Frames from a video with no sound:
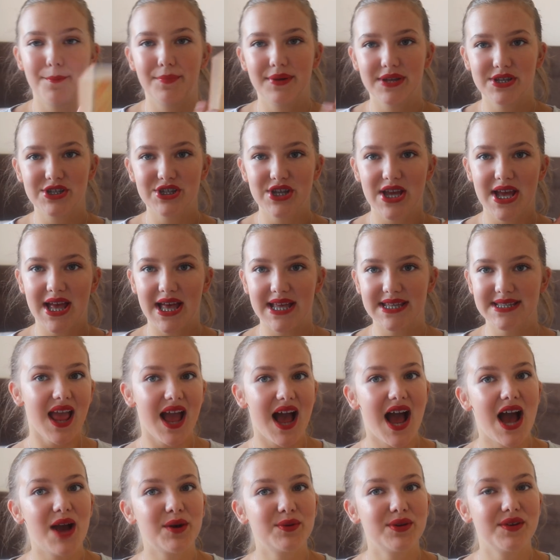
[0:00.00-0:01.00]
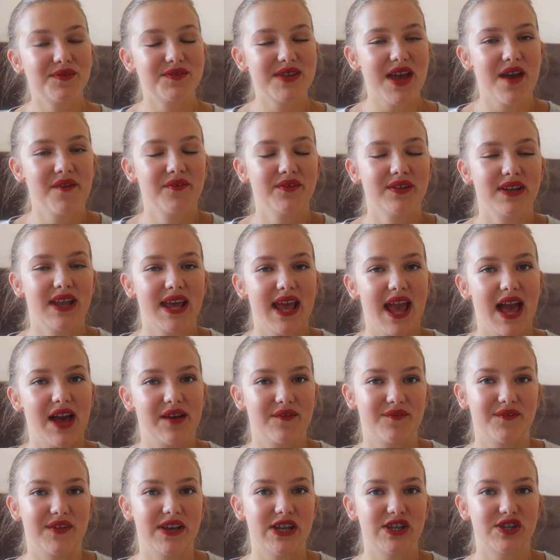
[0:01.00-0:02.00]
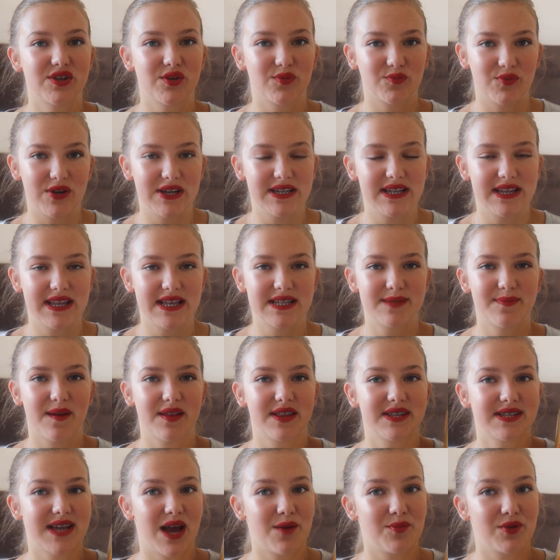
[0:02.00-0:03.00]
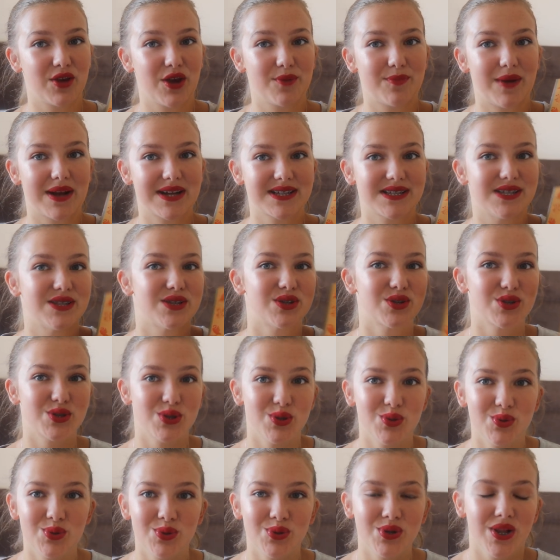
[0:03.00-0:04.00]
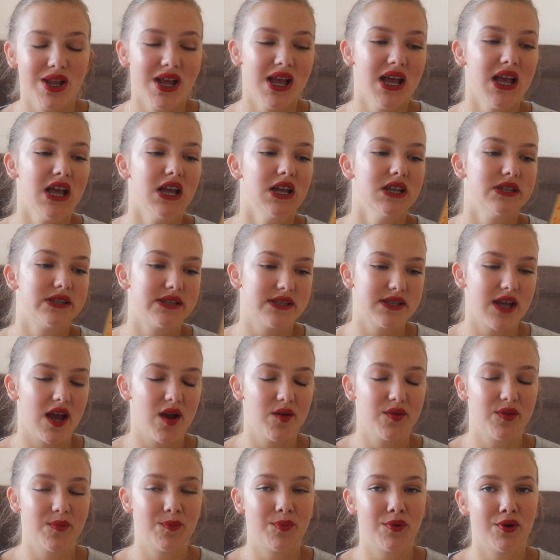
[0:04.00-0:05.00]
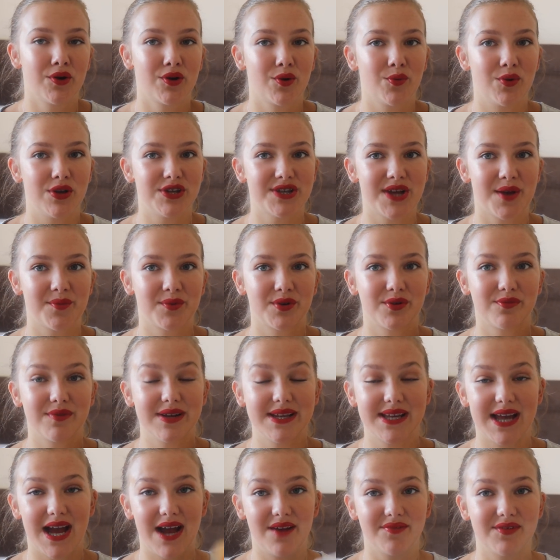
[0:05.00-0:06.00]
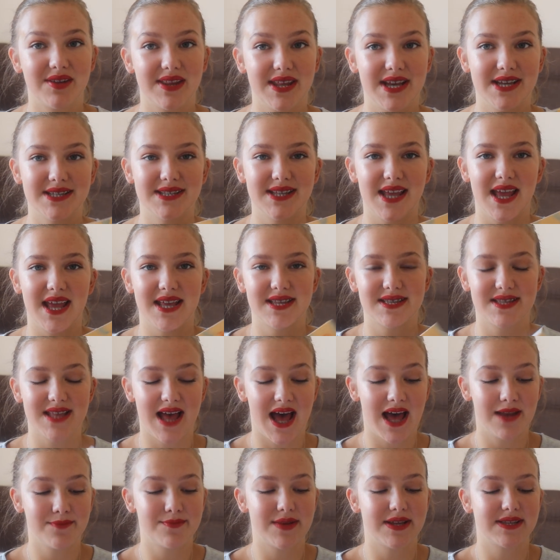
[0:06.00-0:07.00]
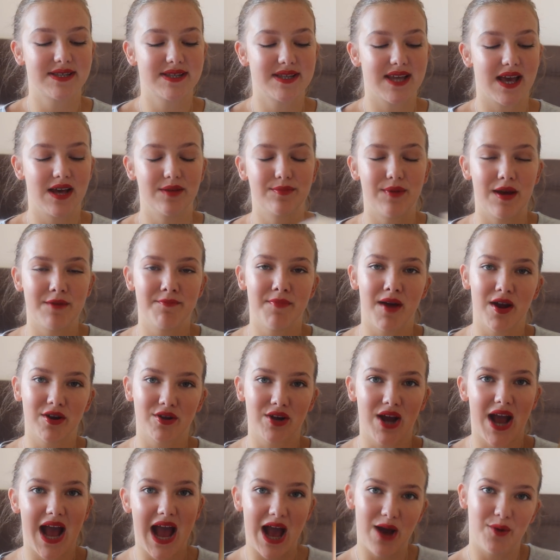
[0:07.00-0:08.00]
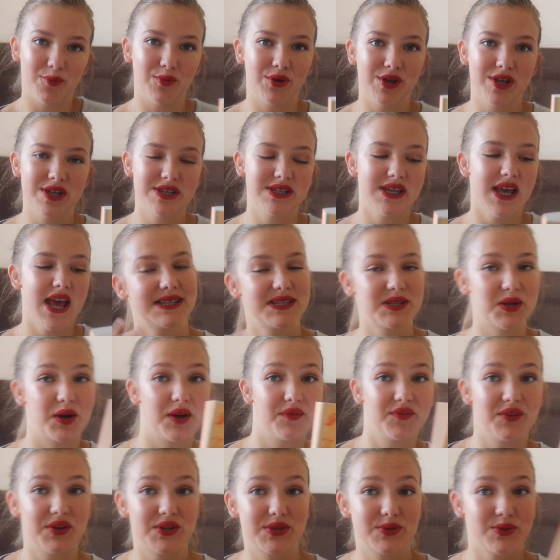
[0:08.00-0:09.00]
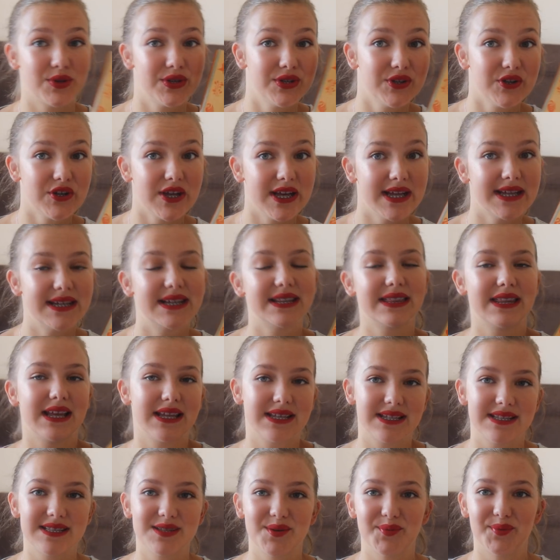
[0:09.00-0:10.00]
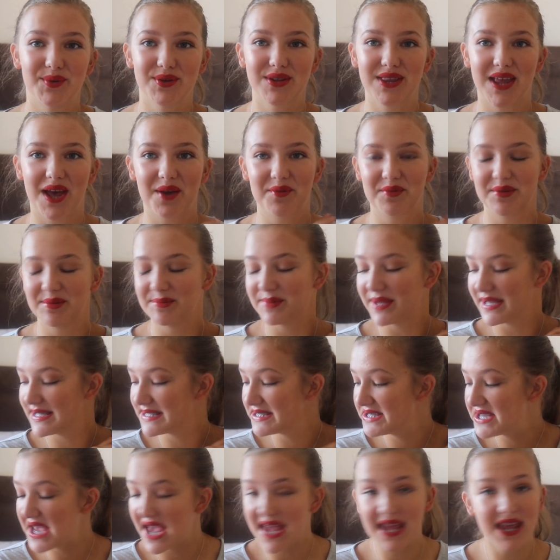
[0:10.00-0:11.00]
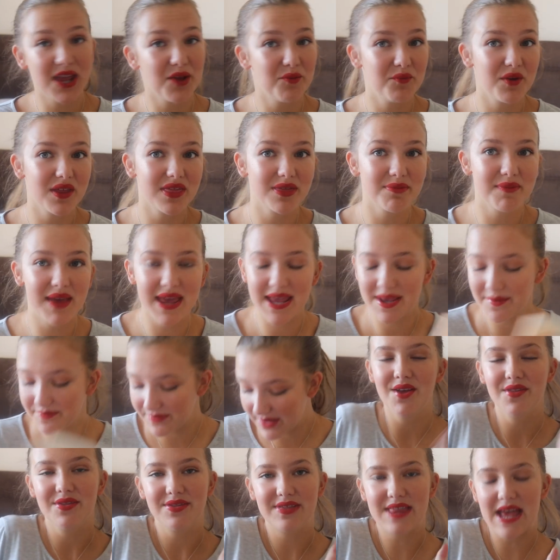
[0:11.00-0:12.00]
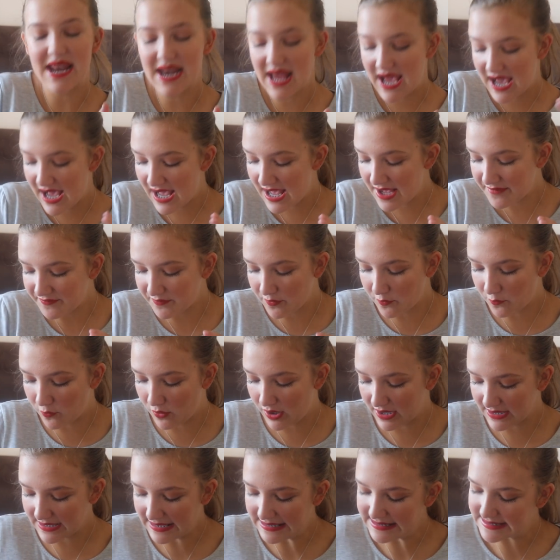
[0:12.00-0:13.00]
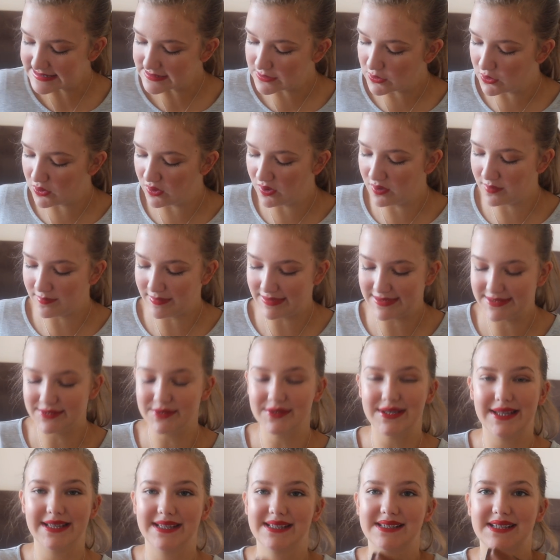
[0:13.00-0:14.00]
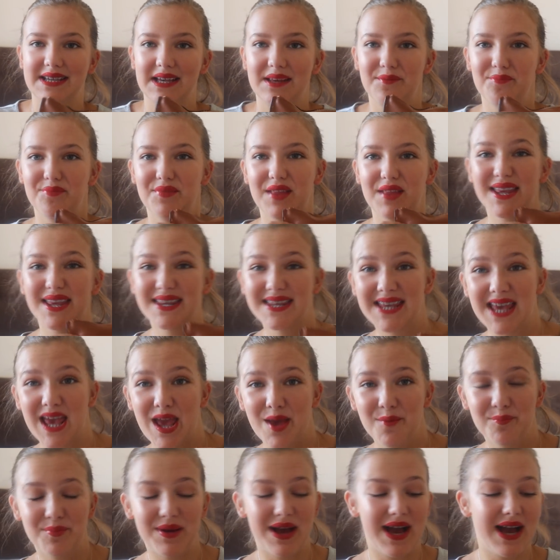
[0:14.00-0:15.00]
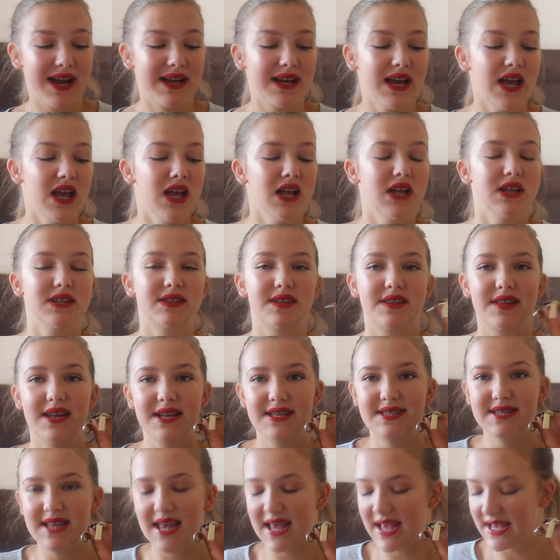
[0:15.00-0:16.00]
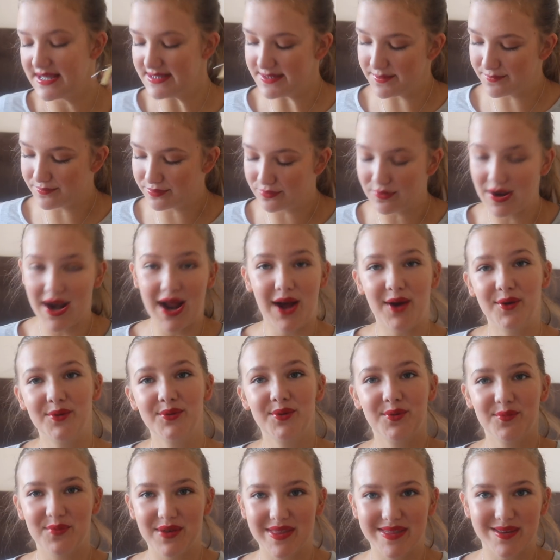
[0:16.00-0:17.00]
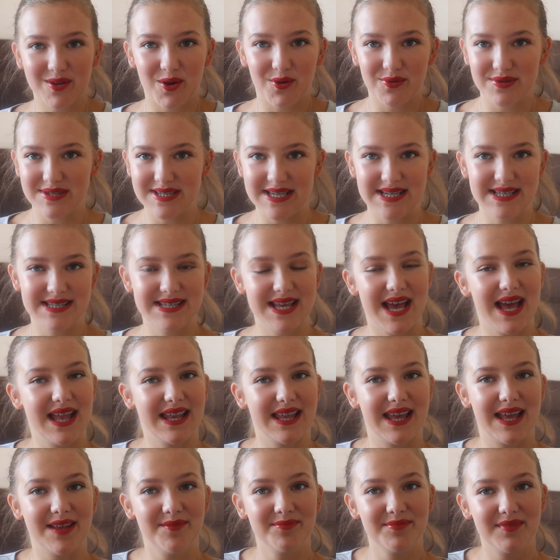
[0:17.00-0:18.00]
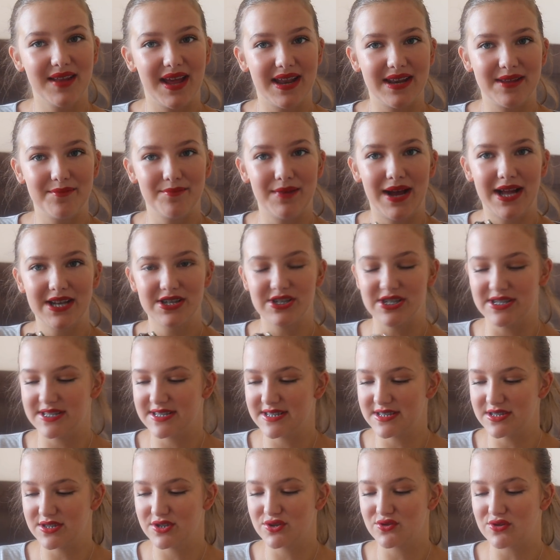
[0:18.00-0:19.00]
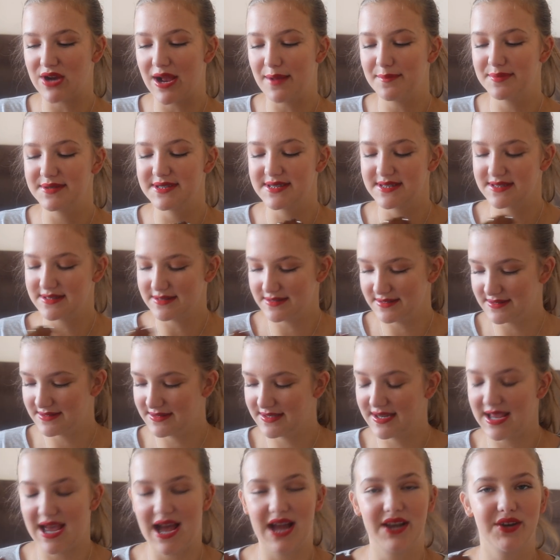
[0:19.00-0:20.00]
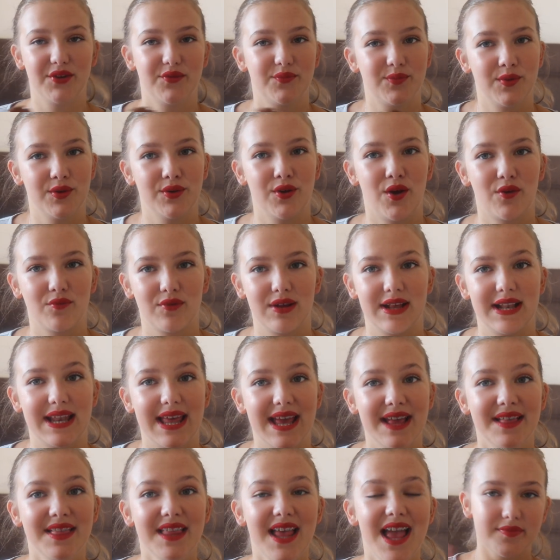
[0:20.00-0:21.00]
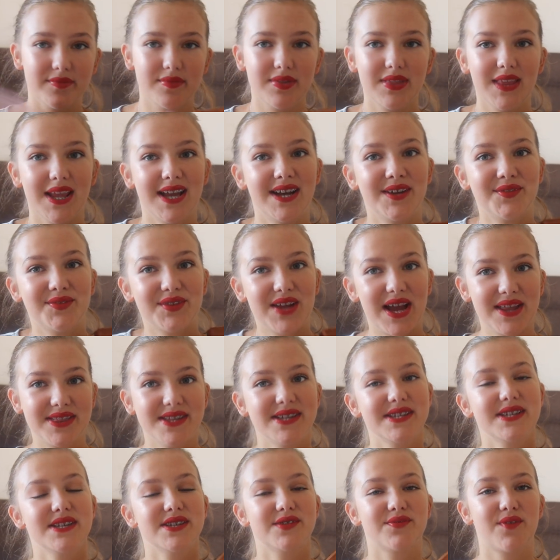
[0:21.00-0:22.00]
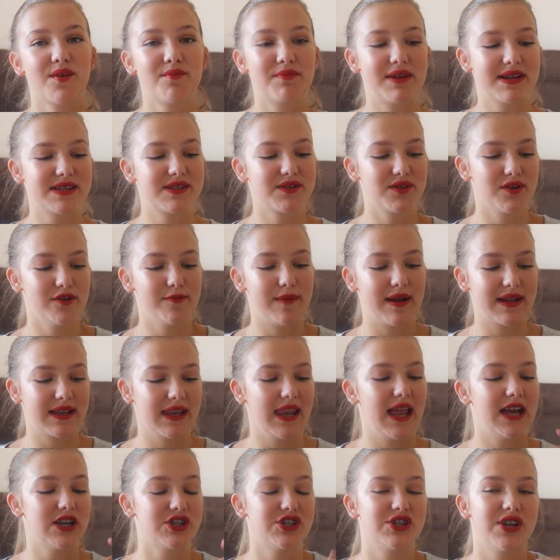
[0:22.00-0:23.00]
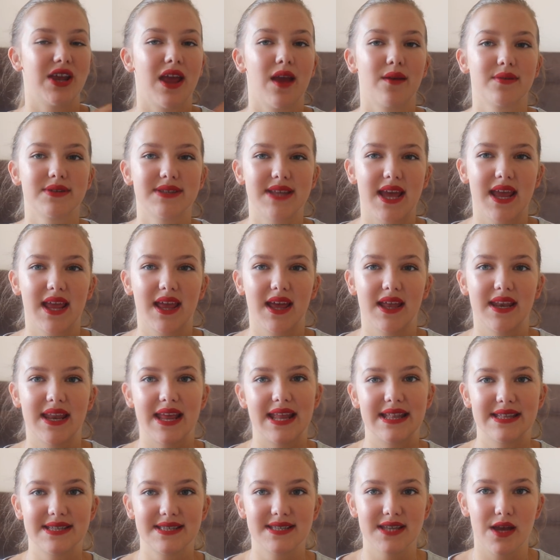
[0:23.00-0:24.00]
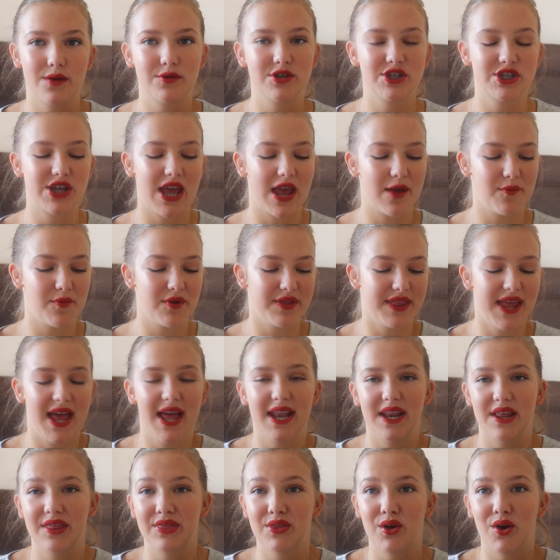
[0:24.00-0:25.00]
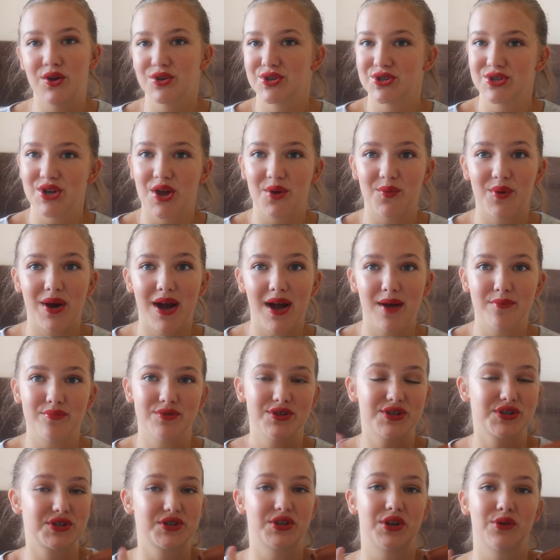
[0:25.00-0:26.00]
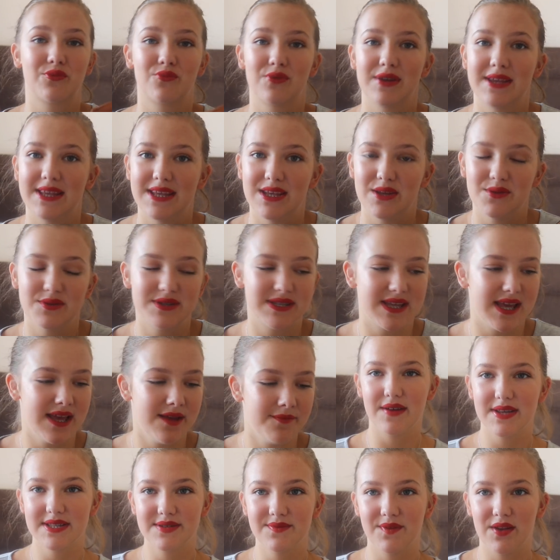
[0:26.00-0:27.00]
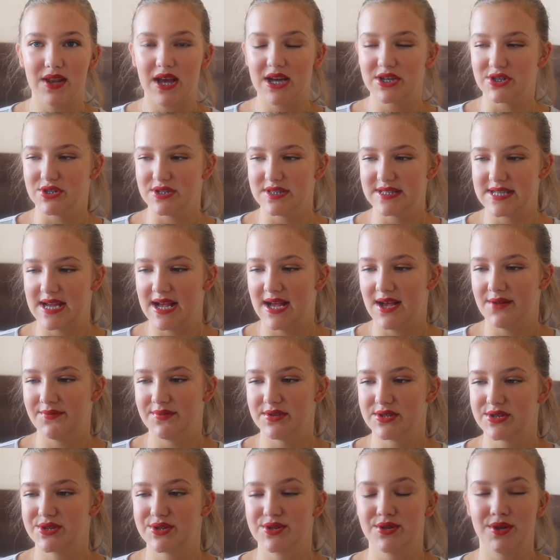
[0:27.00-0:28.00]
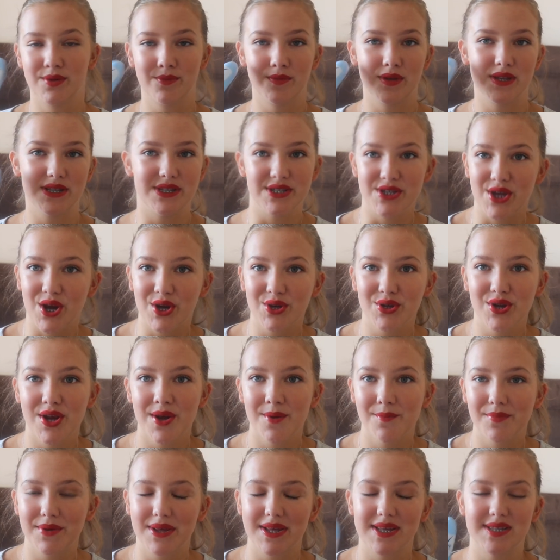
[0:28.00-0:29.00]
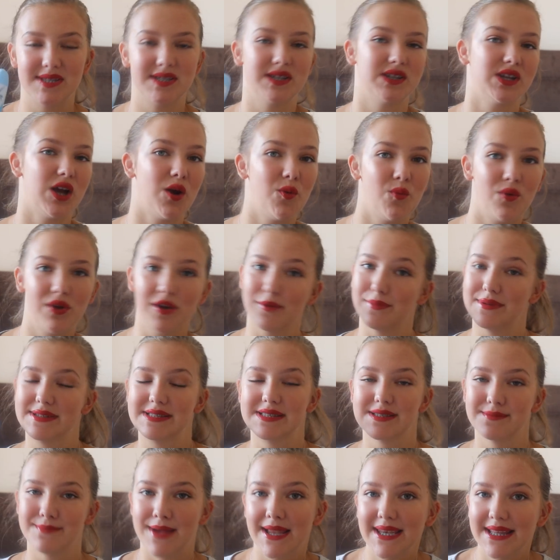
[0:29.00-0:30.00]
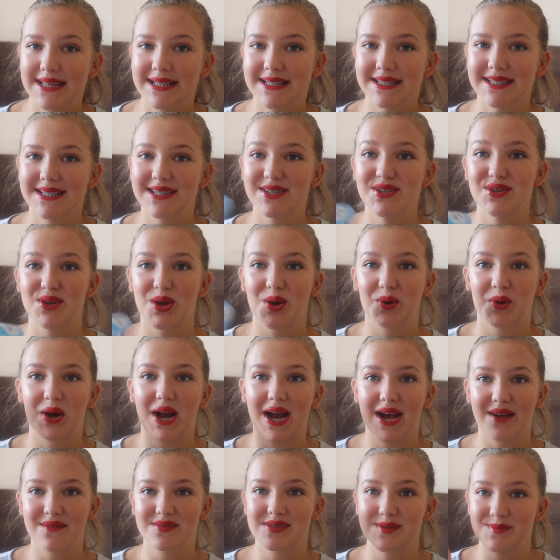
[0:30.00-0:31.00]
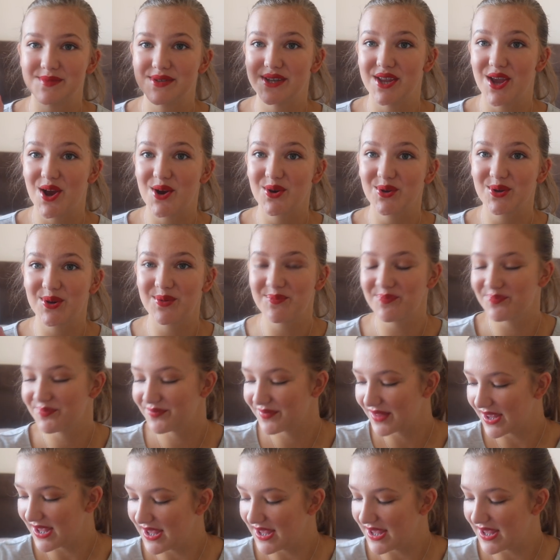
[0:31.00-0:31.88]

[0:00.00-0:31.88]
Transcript: But yeah, I will have definitely have finished reading this by the time we go back to school. So the book which I'm going to read after this is The Handmaid's Tale by Margaret Atwood. So if you're wondering, that is a book that I'm going to be taking with me. Then I have what I like to call my little like kit bag. So this is brown with gold detailing and it matches the straps kind of, but not really. And this is from my school bag last year. It was like an insert which came with it, and I thought, you know what, I'm just gonna reuse it. First of all, I just have some deodorant because you don't want to be smelling, so I have some deodorant.